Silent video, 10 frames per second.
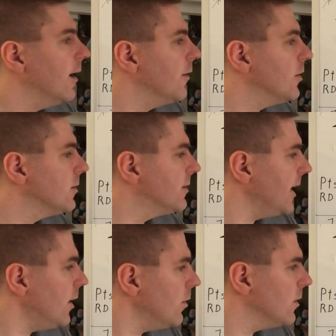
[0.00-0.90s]
they're
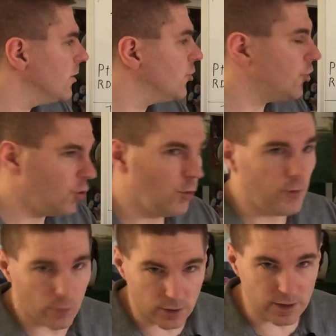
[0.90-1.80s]
down to
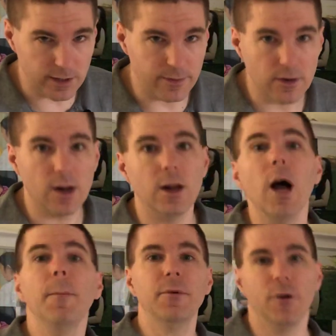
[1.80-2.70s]
14. They're not
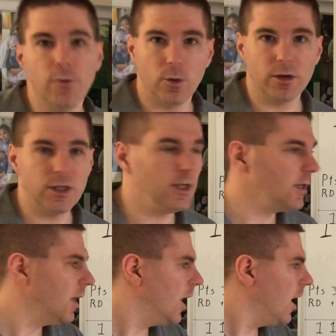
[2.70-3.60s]
up to 14.